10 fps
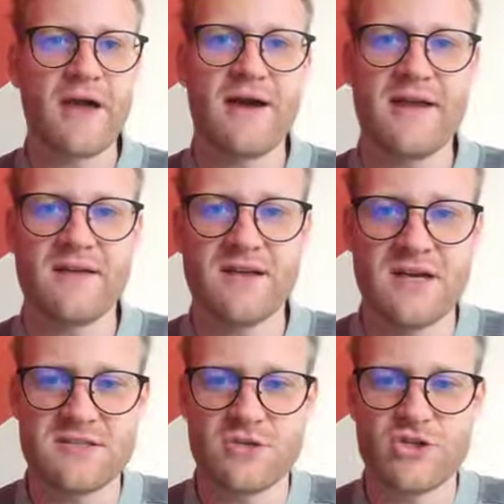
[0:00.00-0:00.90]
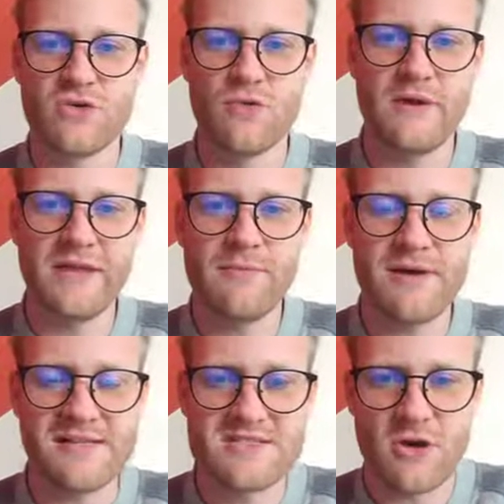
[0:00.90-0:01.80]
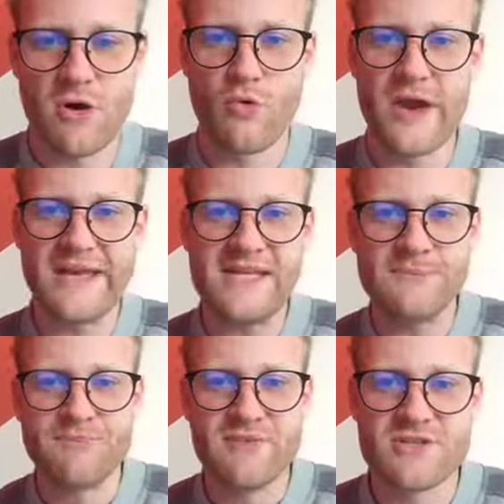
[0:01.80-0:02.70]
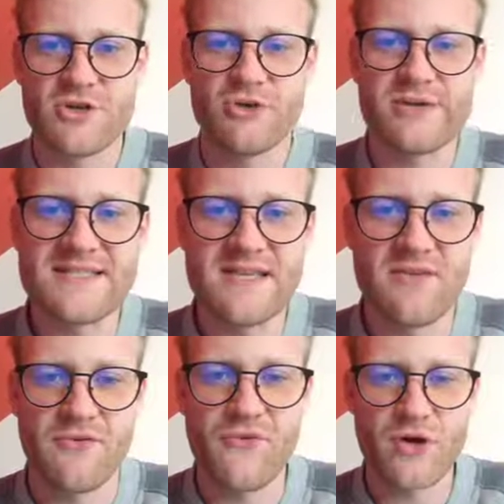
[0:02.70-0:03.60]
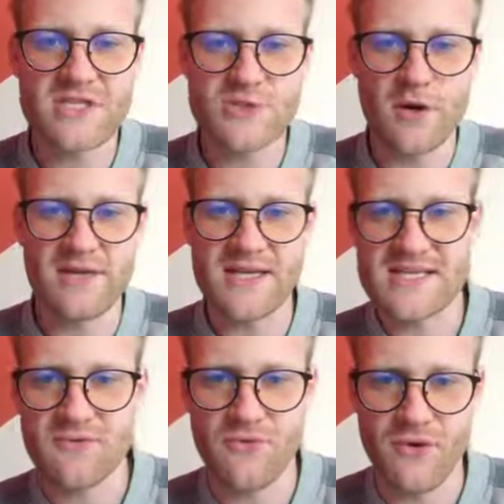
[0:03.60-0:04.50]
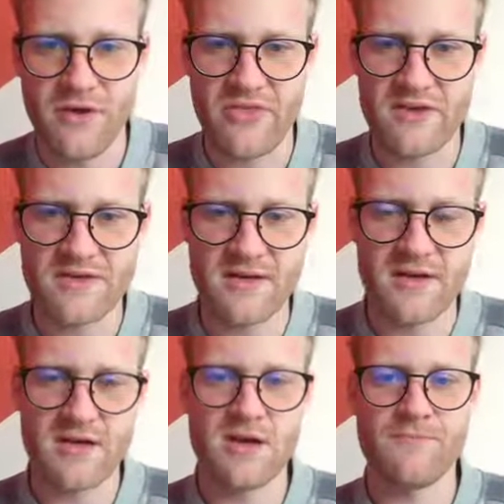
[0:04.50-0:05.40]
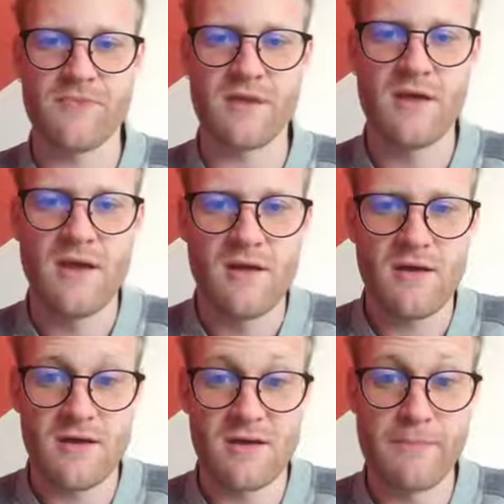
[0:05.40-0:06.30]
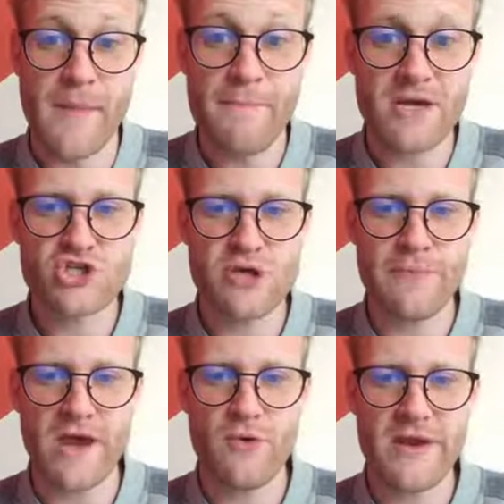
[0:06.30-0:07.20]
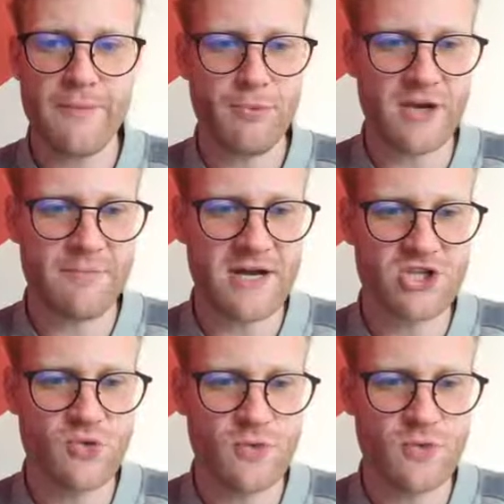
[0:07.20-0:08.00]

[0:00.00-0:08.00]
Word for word: I got two emails already. So you can see the first one is for the um, uh, membership area pretty much,